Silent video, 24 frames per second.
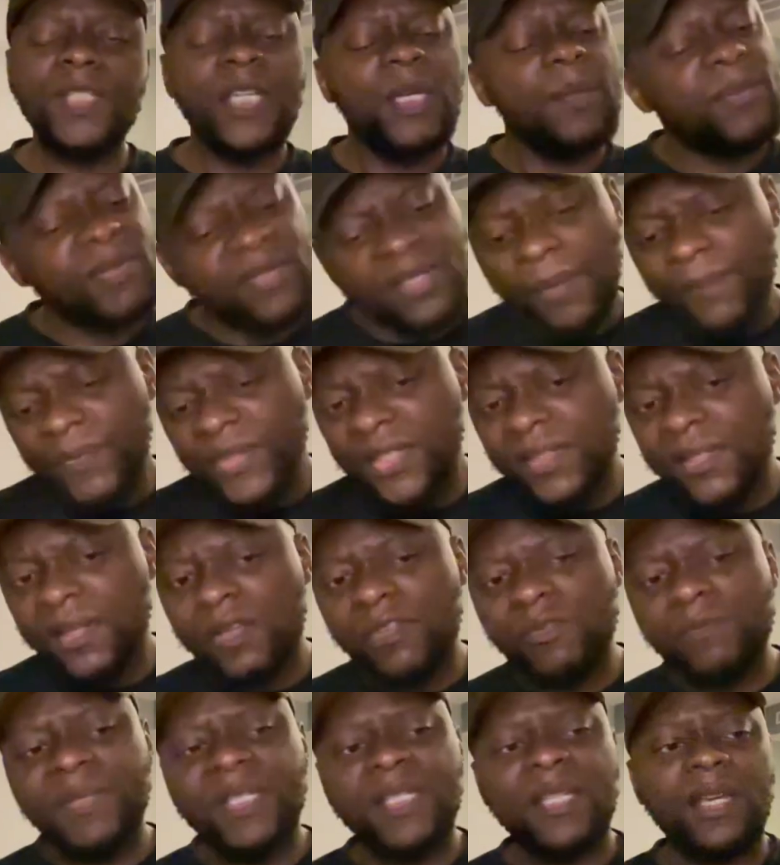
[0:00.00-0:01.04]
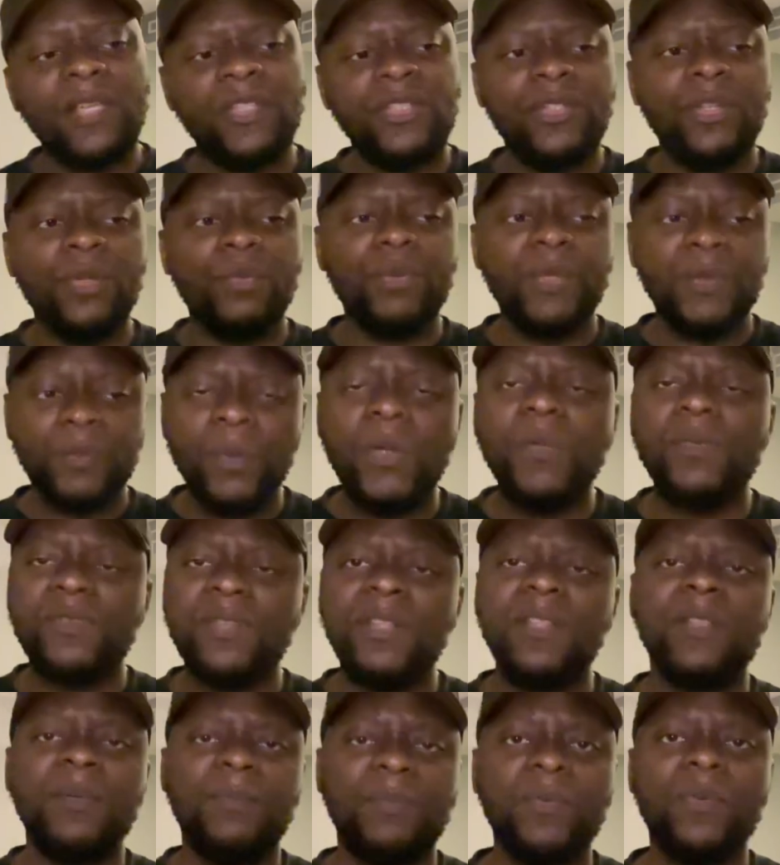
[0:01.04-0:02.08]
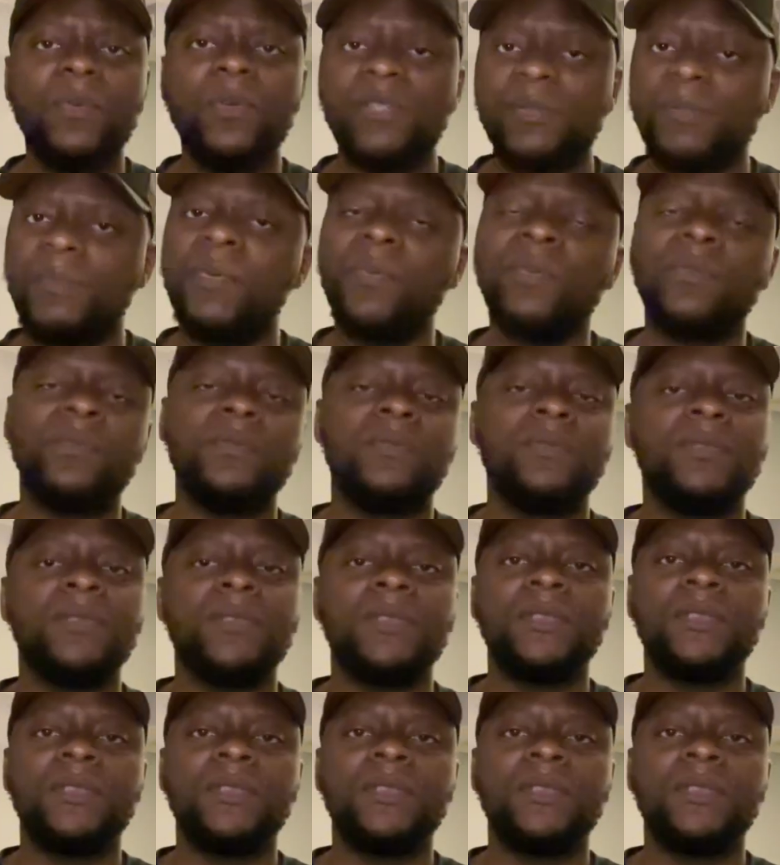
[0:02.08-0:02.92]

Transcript: But something tells me that, we will see the ballers ball.